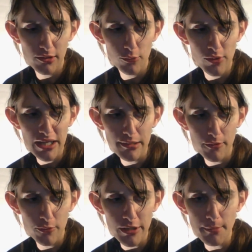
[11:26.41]
Ring
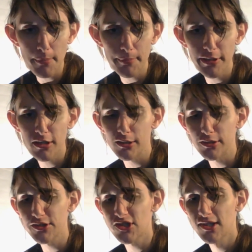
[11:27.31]
my
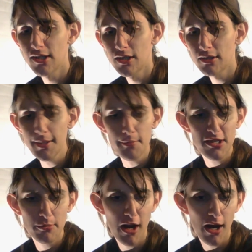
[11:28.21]
bells. Leave me
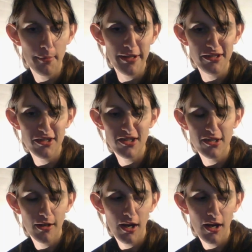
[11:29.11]
some comments.